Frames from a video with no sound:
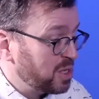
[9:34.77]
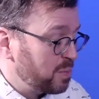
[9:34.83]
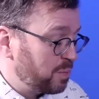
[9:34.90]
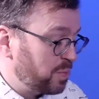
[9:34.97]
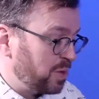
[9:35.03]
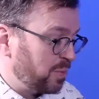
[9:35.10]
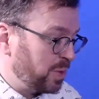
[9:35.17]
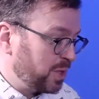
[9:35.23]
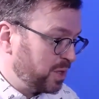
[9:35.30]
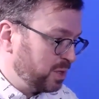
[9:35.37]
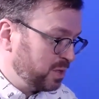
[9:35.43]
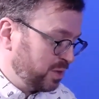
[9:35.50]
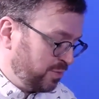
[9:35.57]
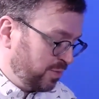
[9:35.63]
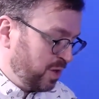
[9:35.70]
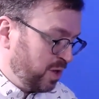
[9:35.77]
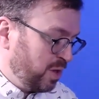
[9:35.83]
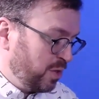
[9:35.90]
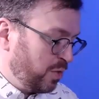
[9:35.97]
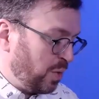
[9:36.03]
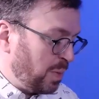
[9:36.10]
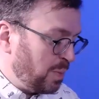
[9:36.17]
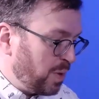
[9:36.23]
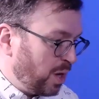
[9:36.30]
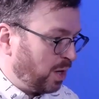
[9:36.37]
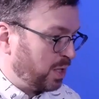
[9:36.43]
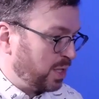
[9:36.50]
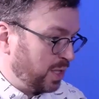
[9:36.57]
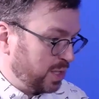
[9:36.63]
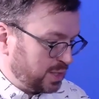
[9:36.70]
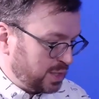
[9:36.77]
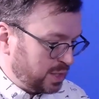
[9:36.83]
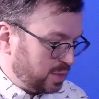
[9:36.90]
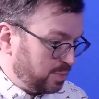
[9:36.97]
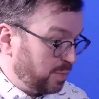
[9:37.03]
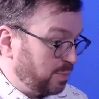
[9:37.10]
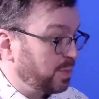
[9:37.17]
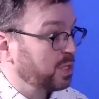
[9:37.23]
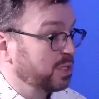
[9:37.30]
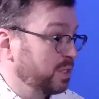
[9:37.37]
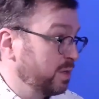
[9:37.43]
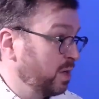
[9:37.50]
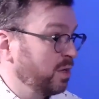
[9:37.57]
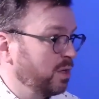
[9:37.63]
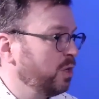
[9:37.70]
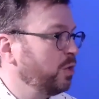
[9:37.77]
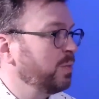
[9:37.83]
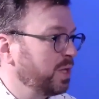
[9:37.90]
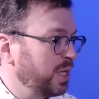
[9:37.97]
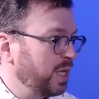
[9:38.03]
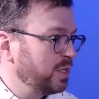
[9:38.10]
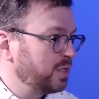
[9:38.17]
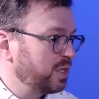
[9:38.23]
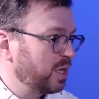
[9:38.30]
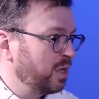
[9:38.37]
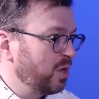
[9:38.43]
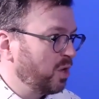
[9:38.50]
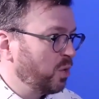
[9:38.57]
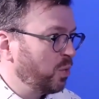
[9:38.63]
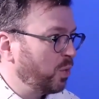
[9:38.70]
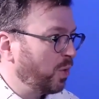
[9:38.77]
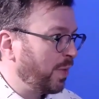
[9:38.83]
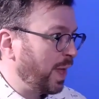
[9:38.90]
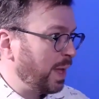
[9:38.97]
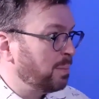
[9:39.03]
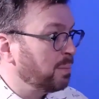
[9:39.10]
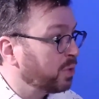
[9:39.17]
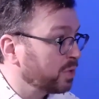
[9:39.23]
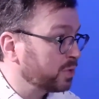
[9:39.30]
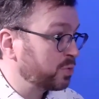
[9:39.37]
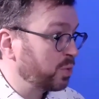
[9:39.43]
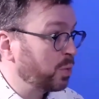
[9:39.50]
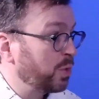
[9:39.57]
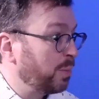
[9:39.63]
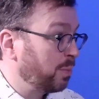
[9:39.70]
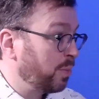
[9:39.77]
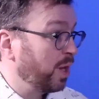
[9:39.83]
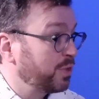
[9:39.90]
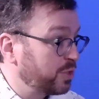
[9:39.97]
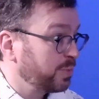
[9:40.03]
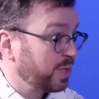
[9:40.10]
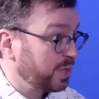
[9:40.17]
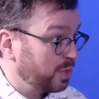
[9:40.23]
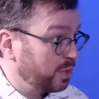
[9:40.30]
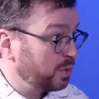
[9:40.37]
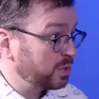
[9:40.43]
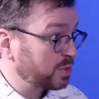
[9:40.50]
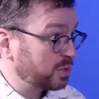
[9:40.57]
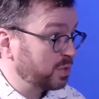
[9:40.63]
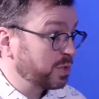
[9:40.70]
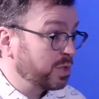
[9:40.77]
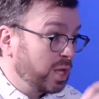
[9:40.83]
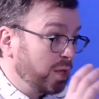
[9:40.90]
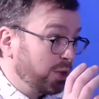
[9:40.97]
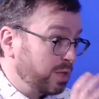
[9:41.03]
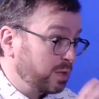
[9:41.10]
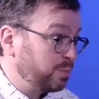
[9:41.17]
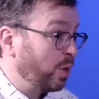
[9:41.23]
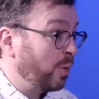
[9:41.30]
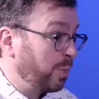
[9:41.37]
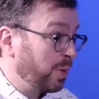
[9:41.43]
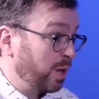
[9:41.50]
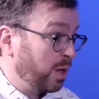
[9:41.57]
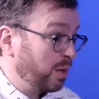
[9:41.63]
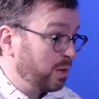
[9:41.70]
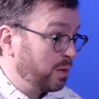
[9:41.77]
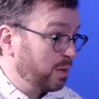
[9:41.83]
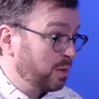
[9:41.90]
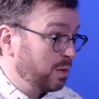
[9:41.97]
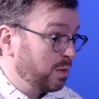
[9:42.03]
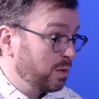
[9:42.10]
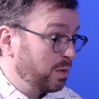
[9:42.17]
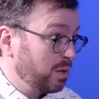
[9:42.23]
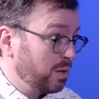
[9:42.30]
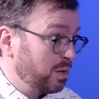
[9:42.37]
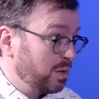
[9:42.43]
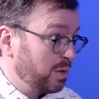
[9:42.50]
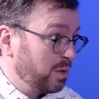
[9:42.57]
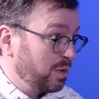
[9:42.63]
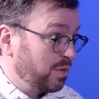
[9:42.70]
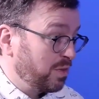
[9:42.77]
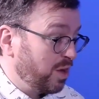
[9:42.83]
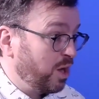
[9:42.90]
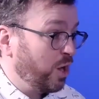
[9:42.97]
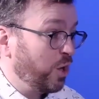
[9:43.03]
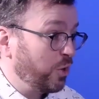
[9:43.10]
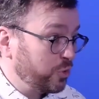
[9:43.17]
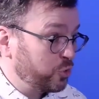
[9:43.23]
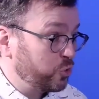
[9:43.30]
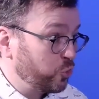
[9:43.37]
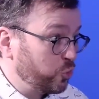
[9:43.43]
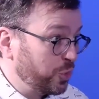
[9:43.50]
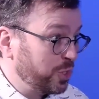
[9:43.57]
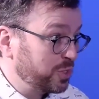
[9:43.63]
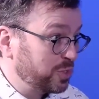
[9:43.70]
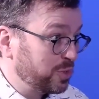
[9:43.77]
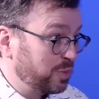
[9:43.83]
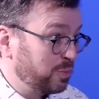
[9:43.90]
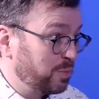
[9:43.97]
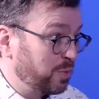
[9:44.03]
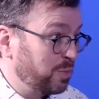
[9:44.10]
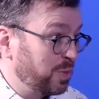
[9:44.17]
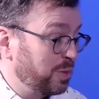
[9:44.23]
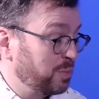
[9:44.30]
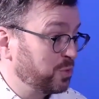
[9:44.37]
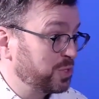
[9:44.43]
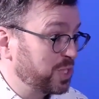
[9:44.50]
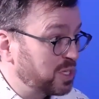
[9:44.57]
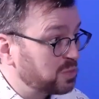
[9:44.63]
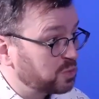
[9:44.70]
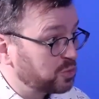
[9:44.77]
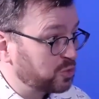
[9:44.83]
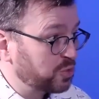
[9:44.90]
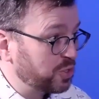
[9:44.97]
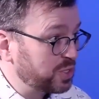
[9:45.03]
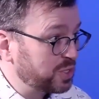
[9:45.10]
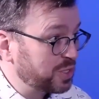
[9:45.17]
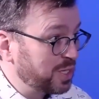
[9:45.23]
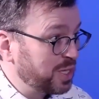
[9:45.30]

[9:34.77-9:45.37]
But because of the way marketing is set up and because of our human nature, we want that impulse. We want to buy something that looks good, that's popular. The harder choice, and probably the more sensible choice,